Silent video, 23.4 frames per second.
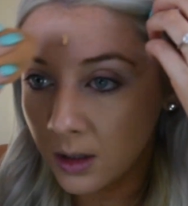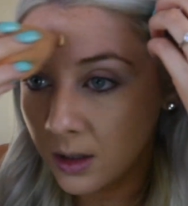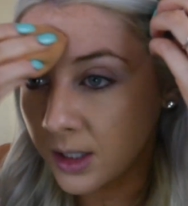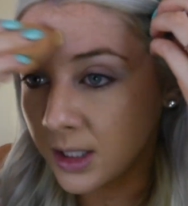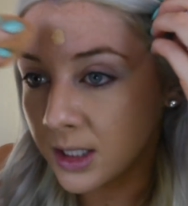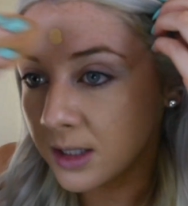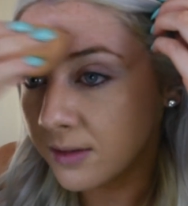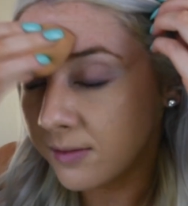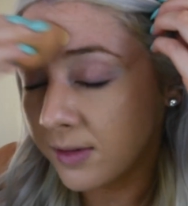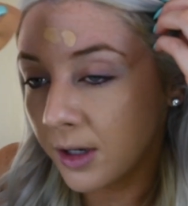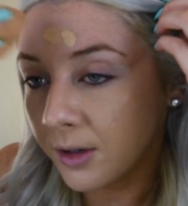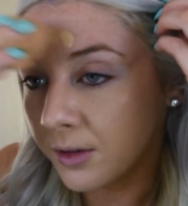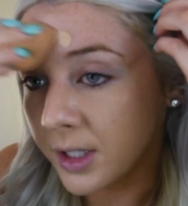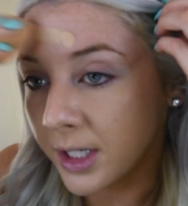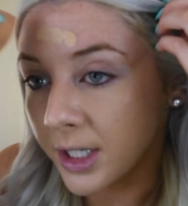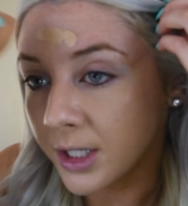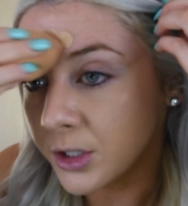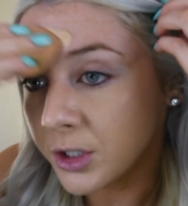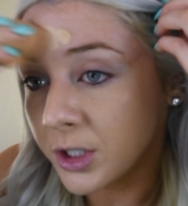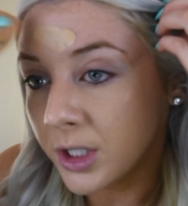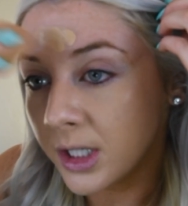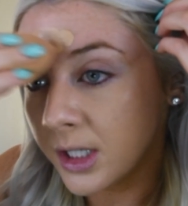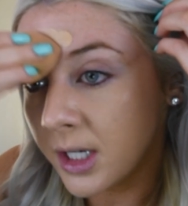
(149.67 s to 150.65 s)
This
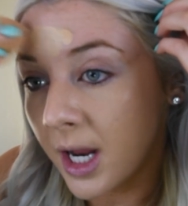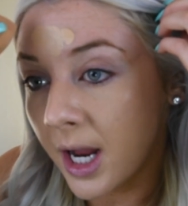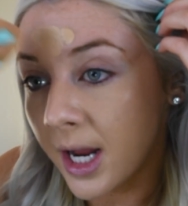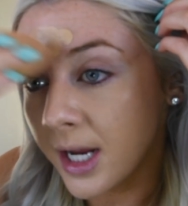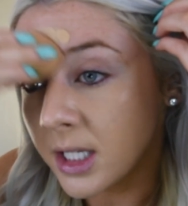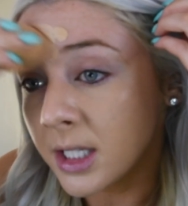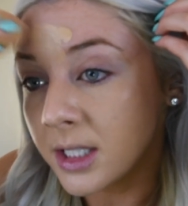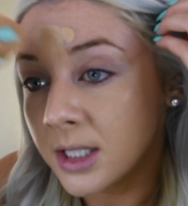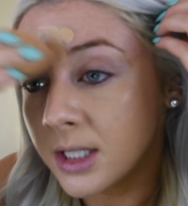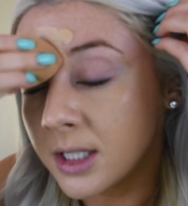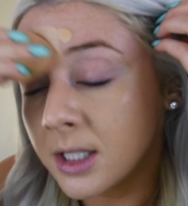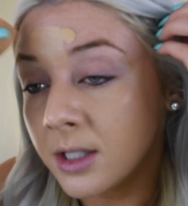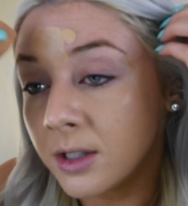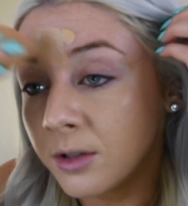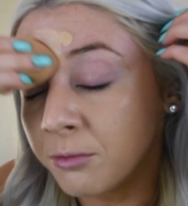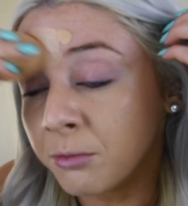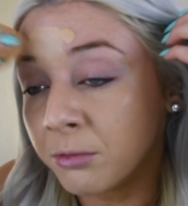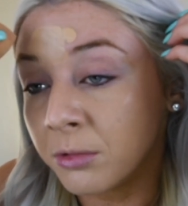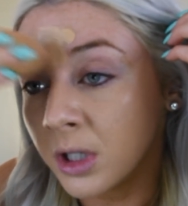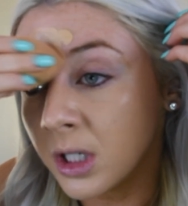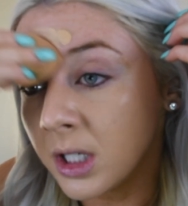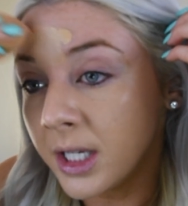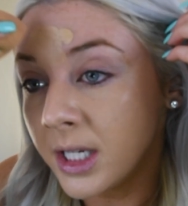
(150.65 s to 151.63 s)
foundation, I
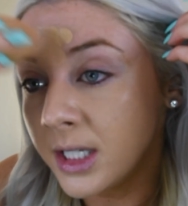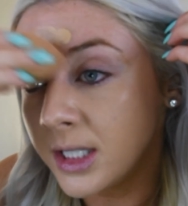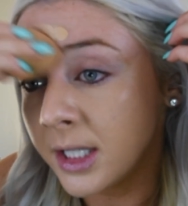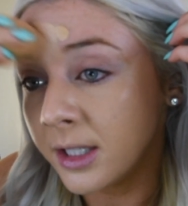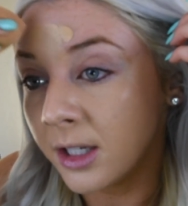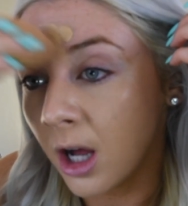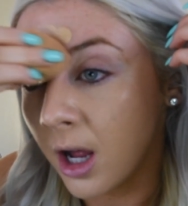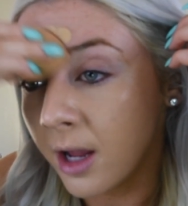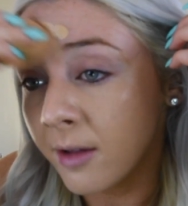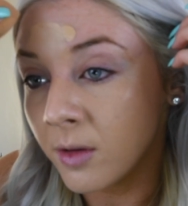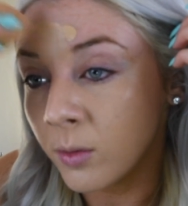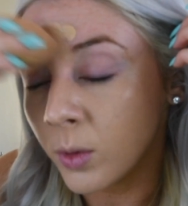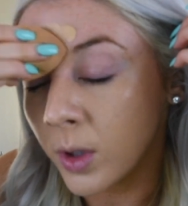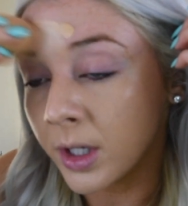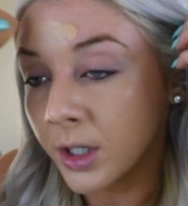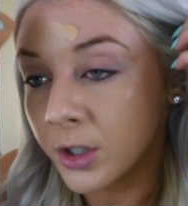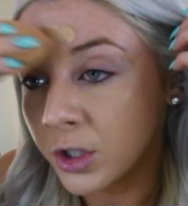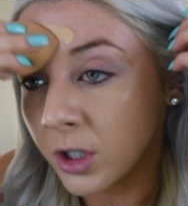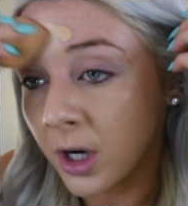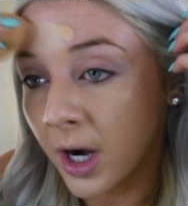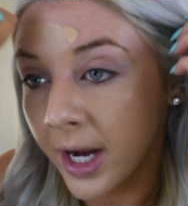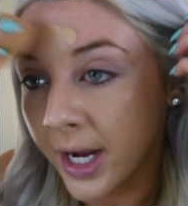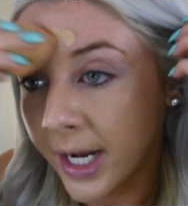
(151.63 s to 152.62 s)
really did not even
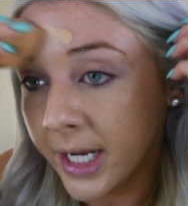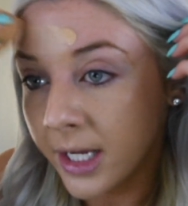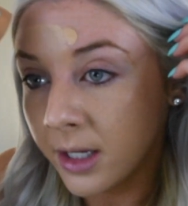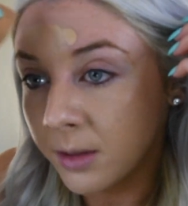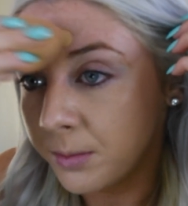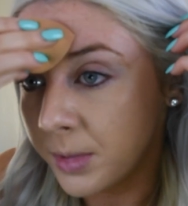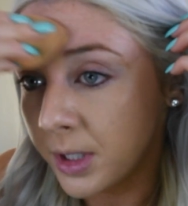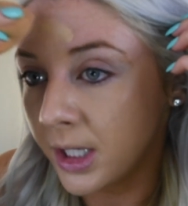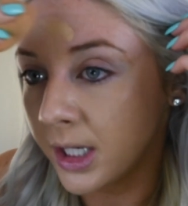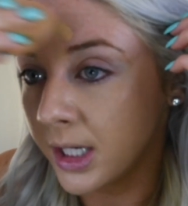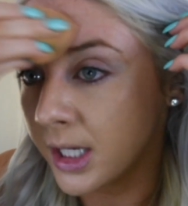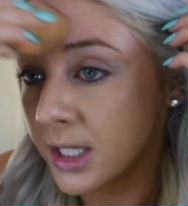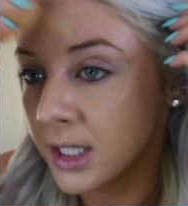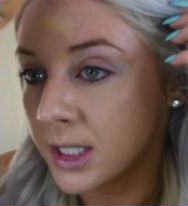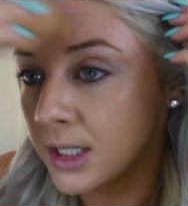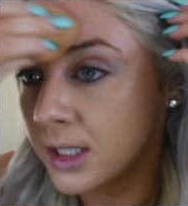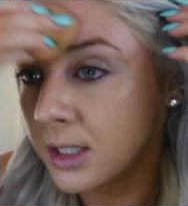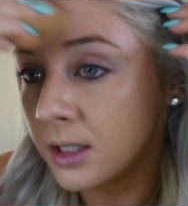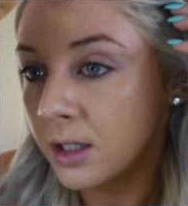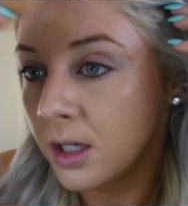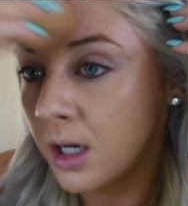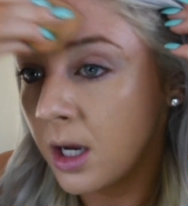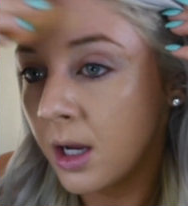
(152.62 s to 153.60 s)
want to try it
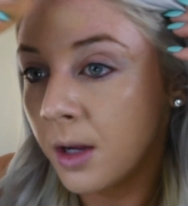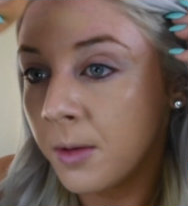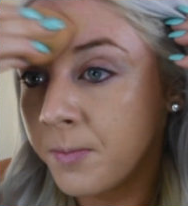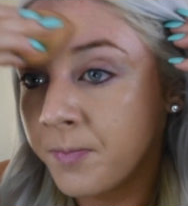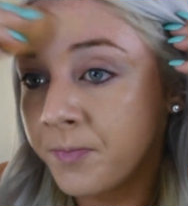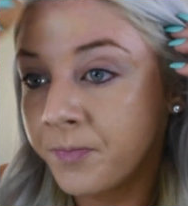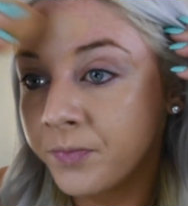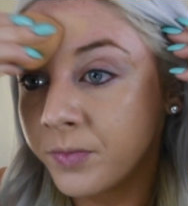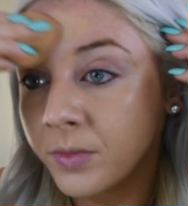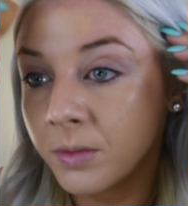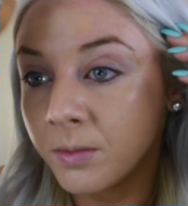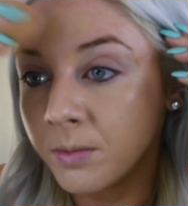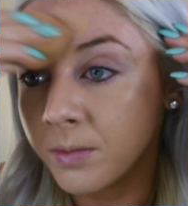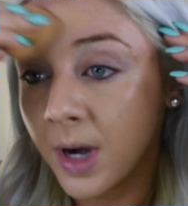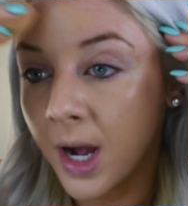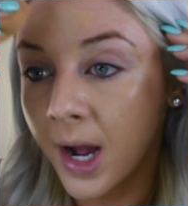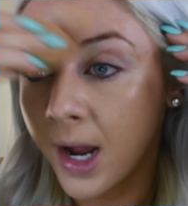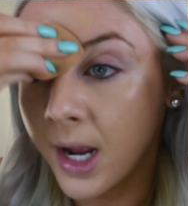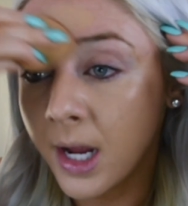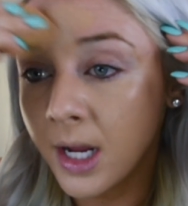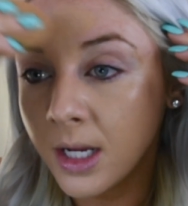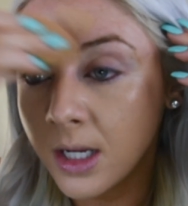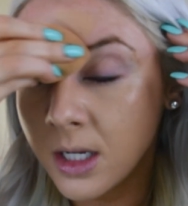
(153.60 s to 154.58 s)
because
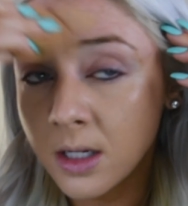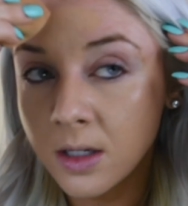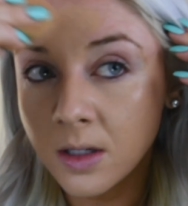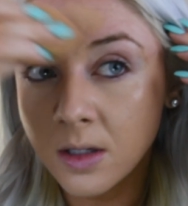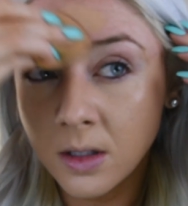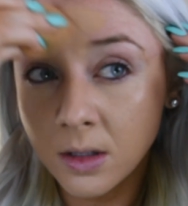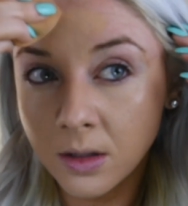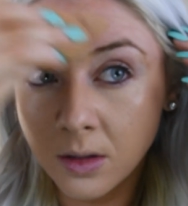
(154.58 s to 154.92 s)
my